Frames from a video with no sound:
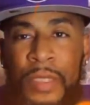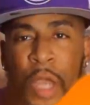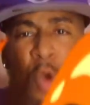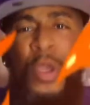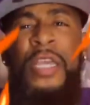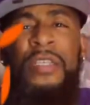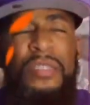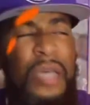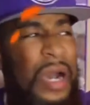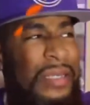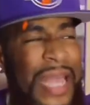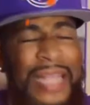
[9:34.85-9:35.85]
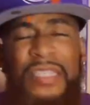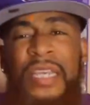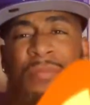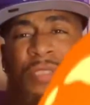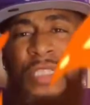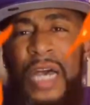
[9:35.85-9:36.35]
Oh, he sucked. That
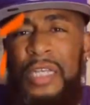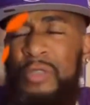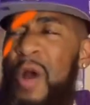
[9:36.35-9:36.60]
team sucks.